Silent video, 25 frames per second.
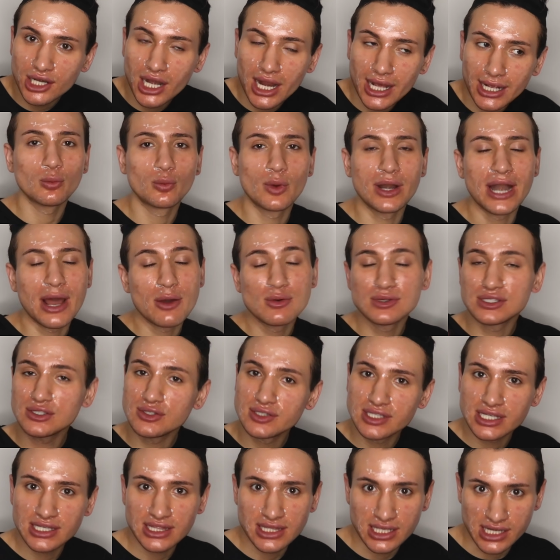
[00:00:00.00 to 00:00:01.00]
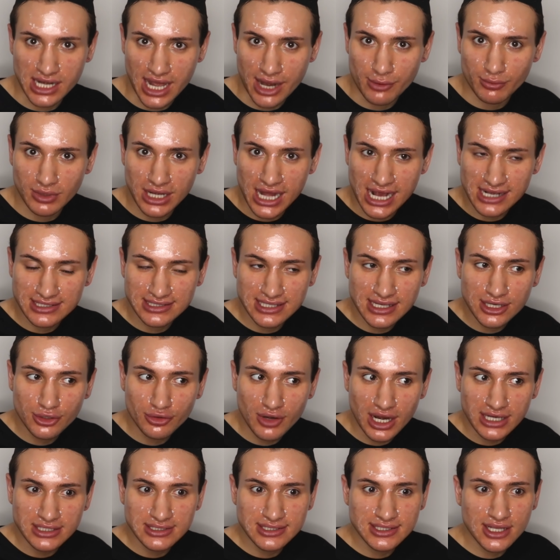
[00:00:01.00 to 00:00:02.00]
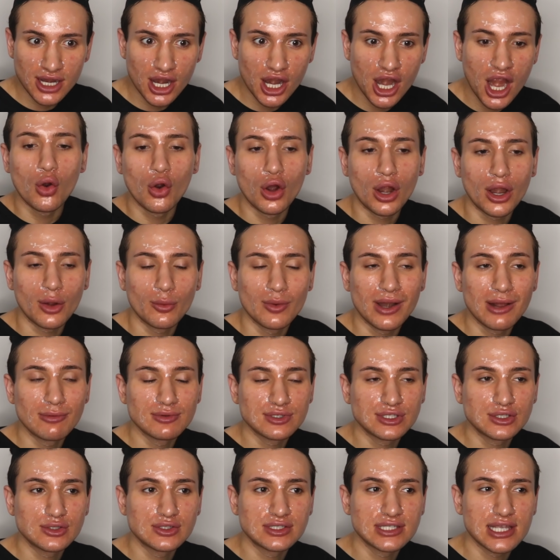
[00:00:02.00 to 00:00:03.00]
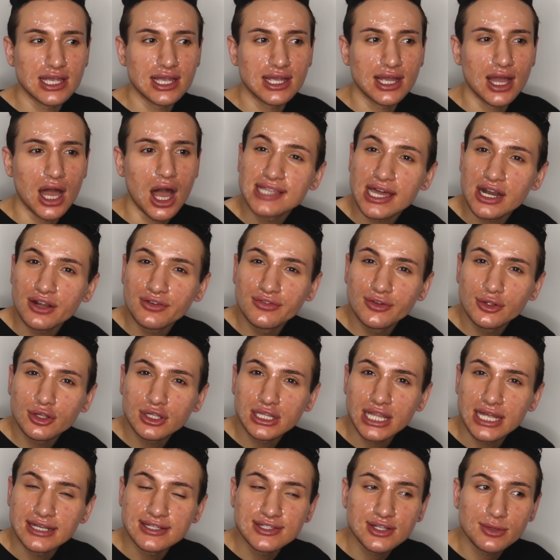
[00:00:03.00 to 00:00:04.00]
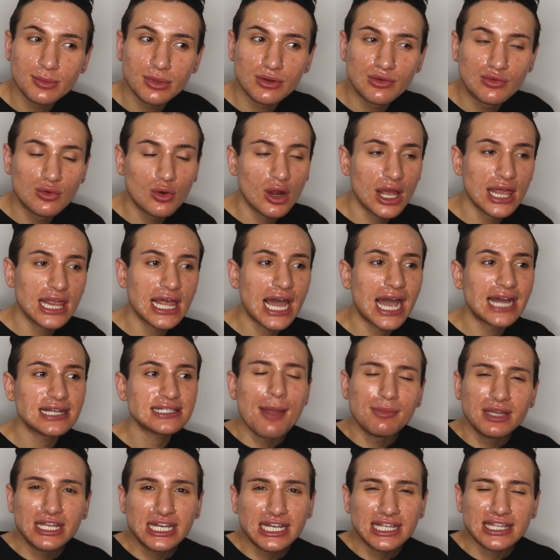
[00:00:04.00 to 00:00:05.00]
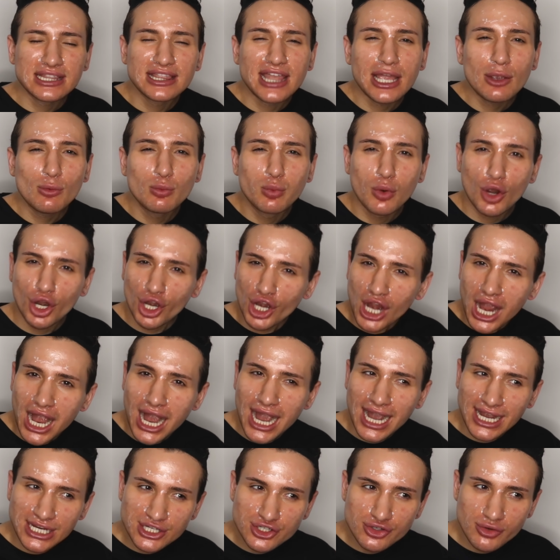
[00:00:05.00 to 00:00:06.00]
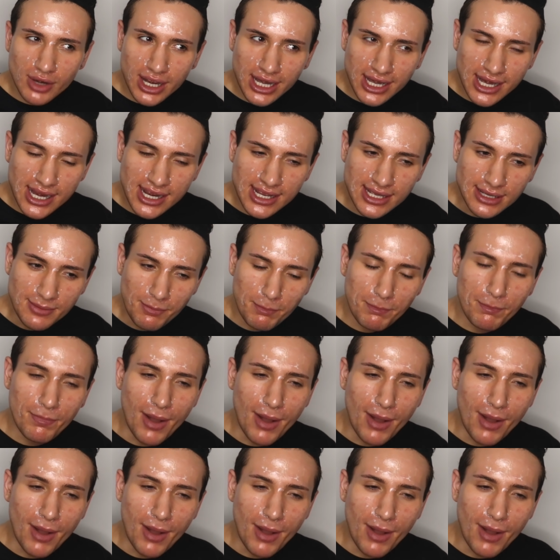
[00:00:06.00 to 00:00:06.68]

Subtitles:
like when I was using the night relaxing cleanser or when I was using cetaphil cleanser before that, I mean, they were hydrating,